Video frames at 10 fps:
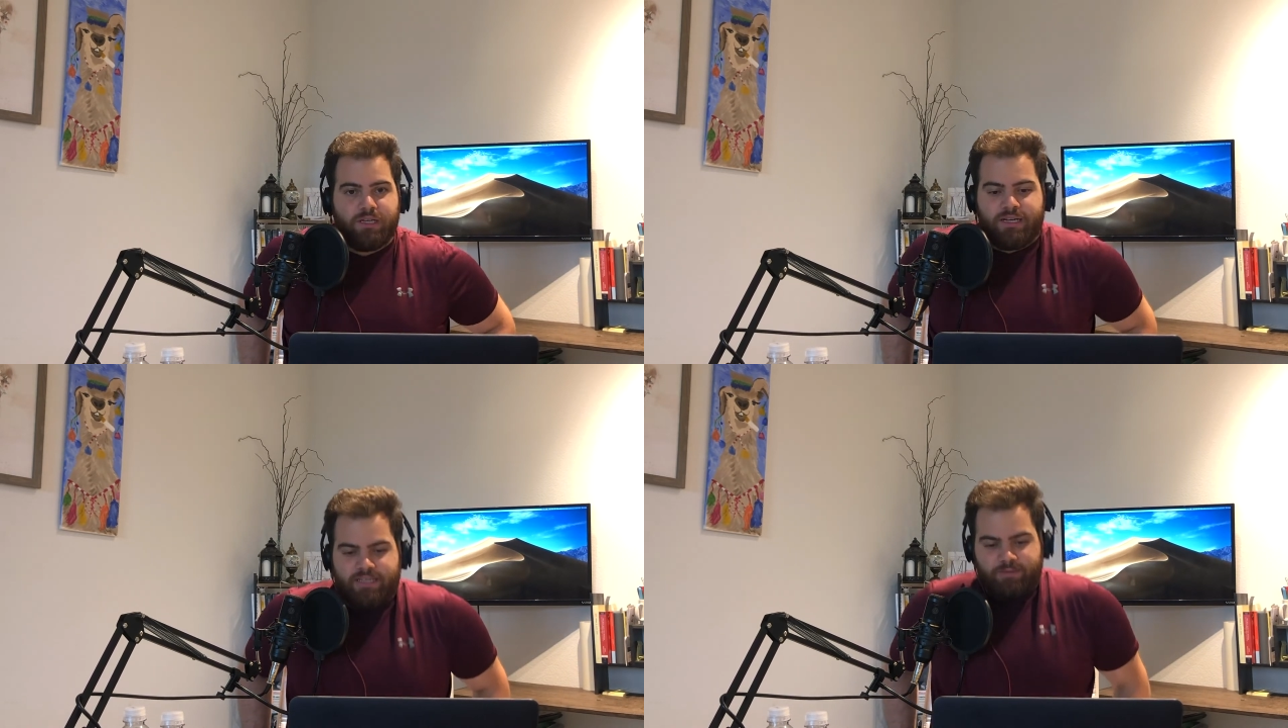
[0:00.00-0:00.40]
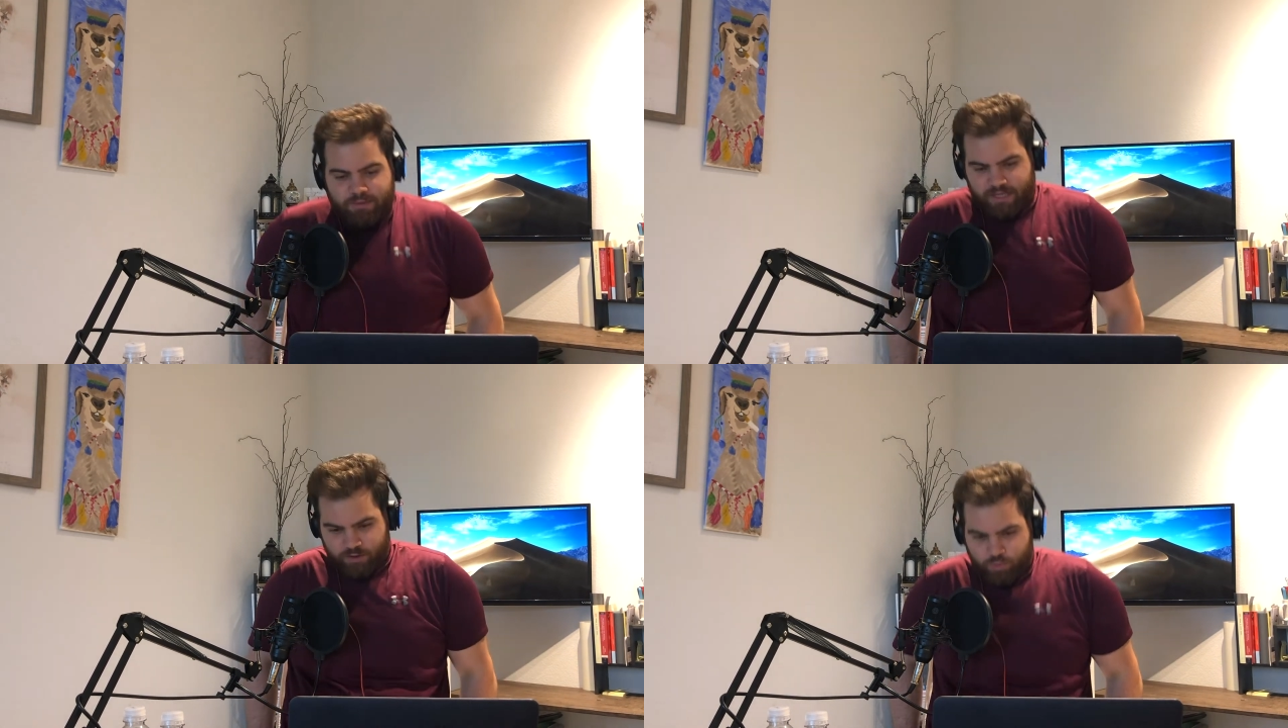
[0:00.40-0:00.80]
And I keep
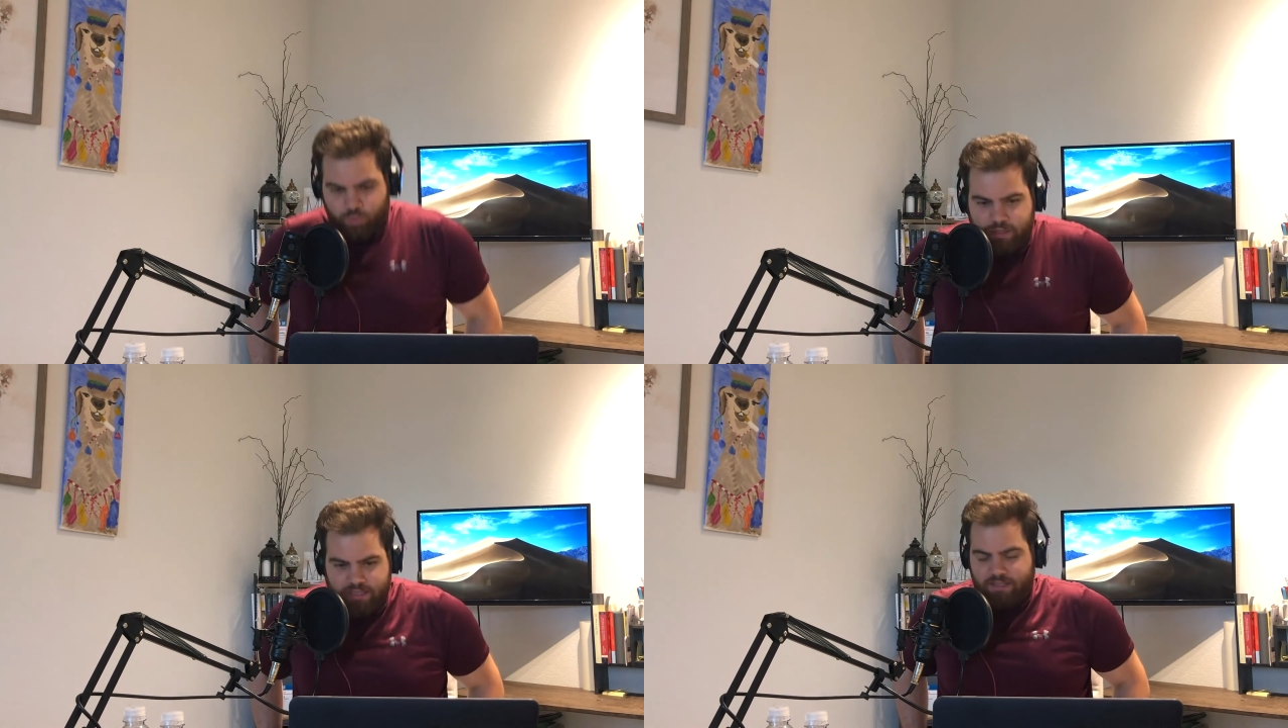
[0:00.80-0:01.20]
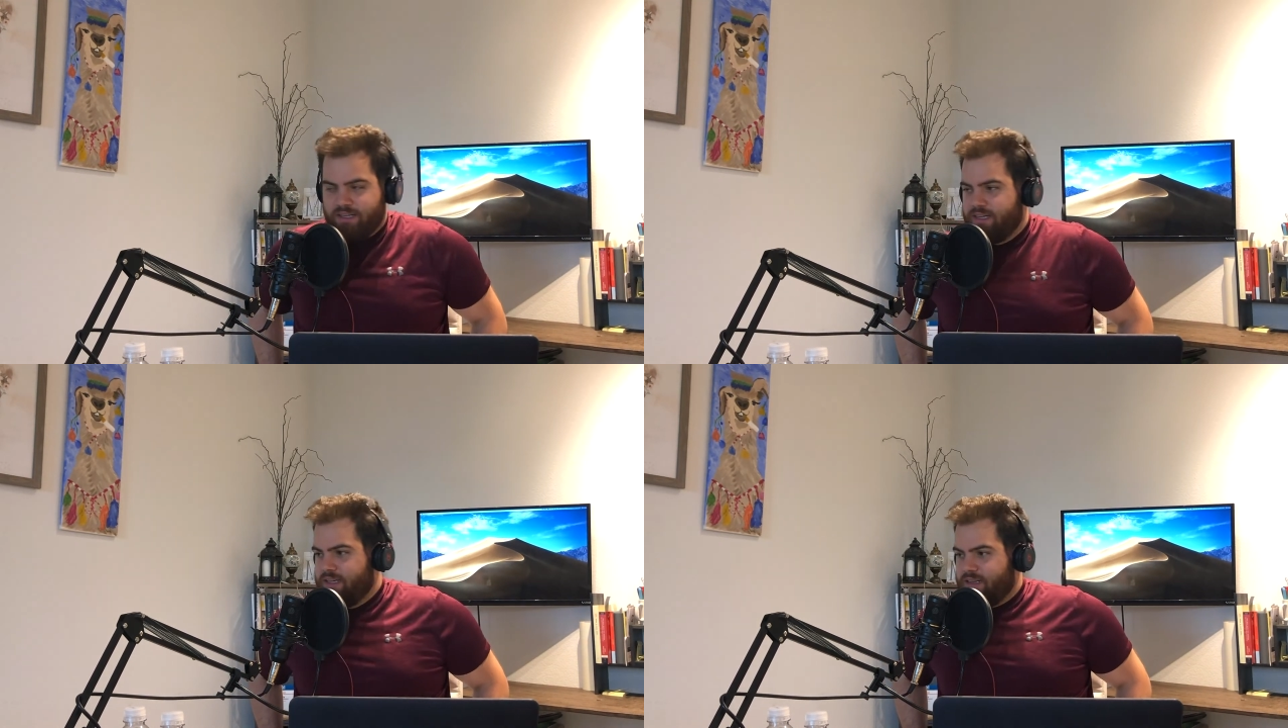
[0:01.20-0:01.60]
saying we,
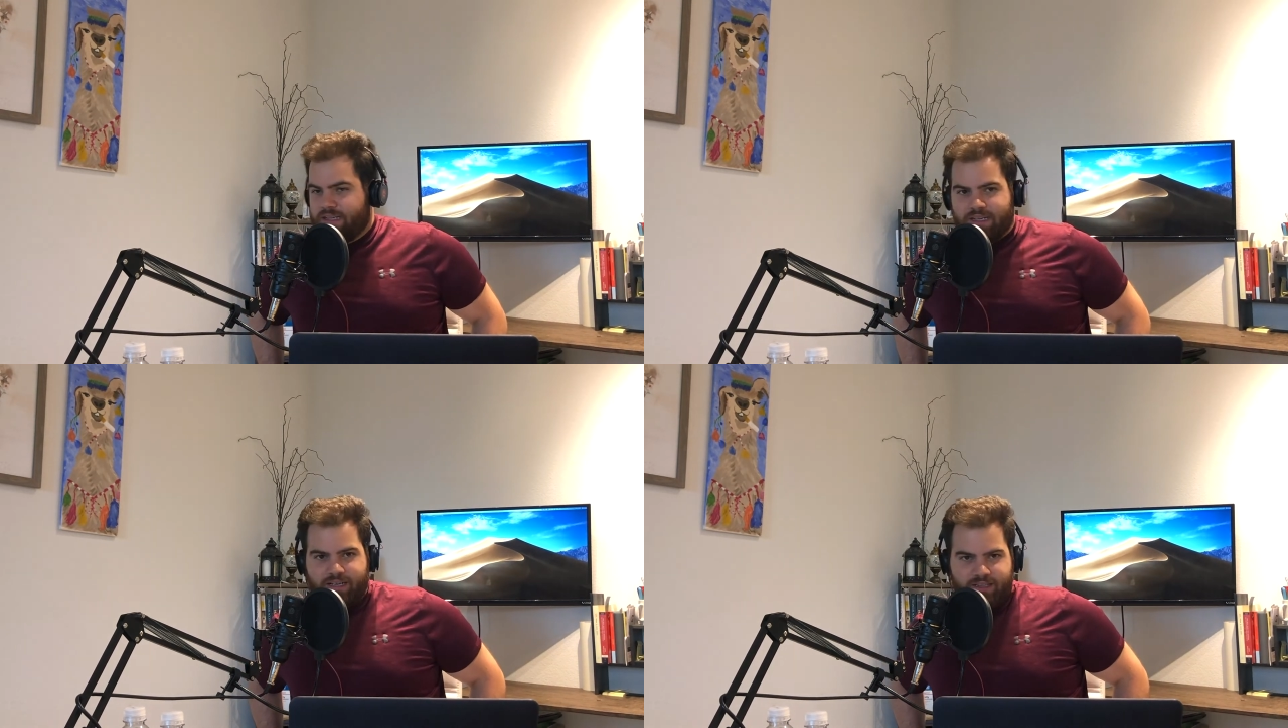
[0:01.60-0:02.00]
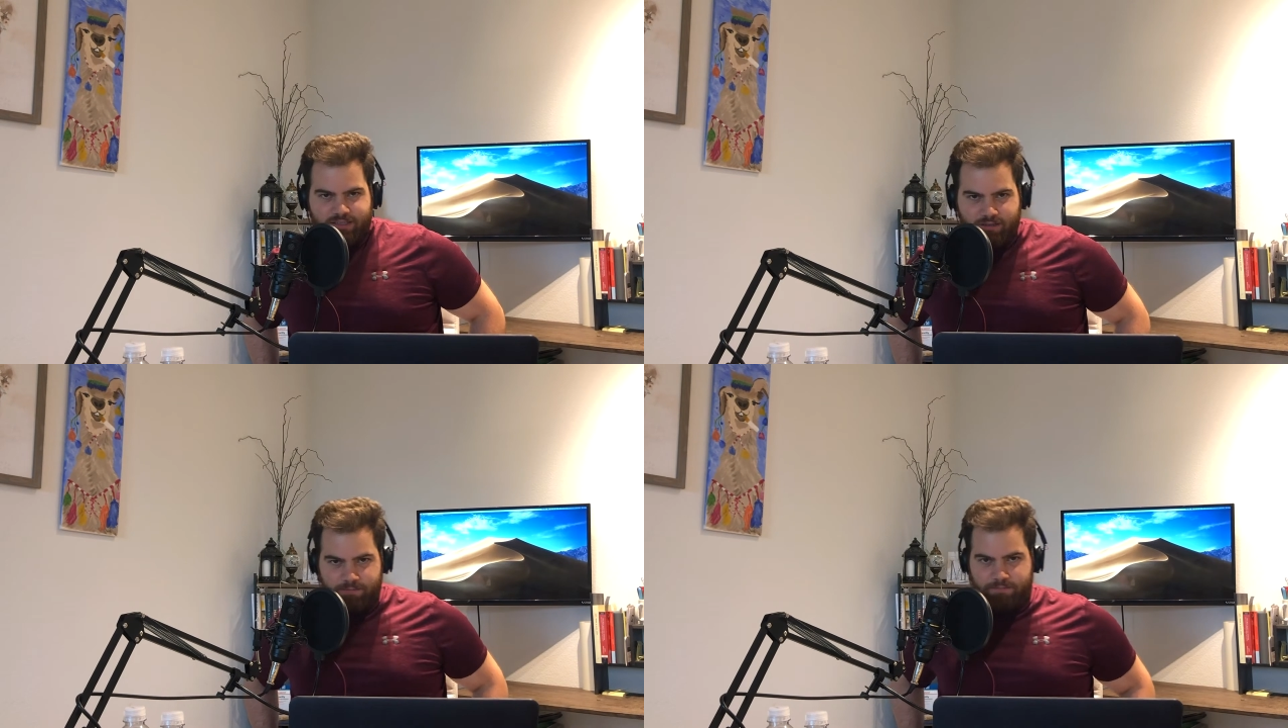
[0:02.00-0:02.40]
like I got
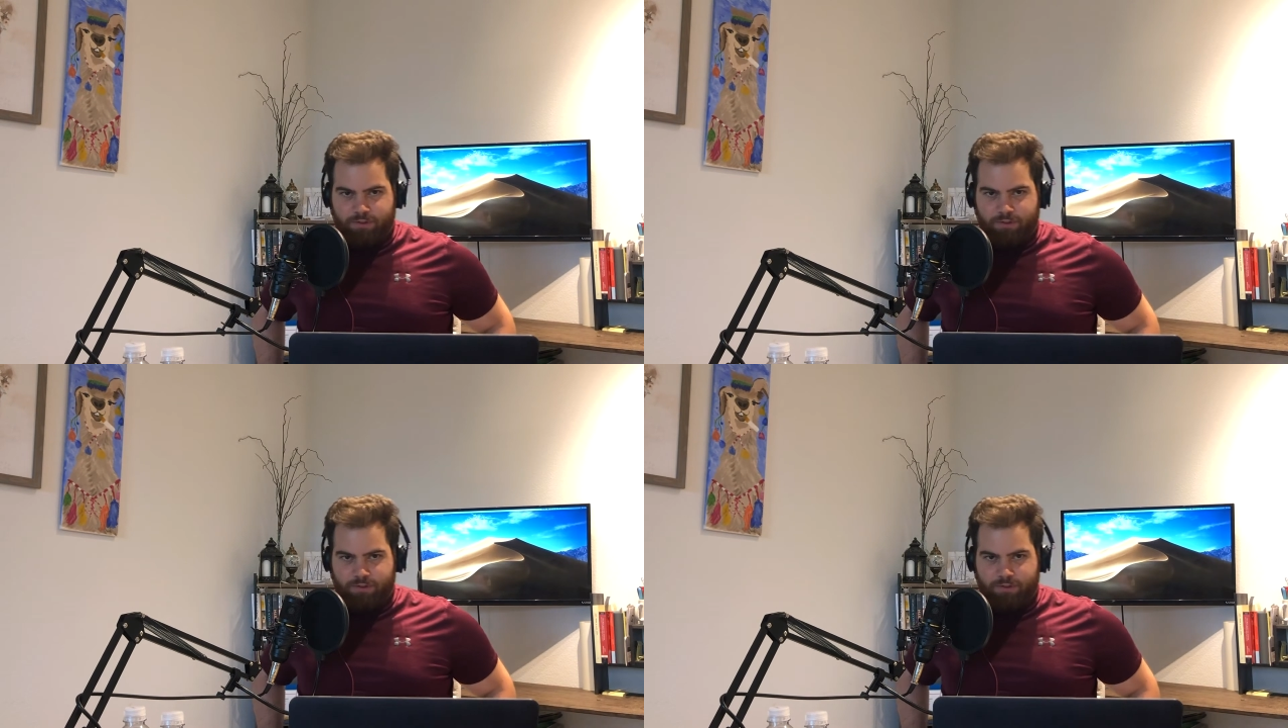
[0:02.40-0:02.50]
some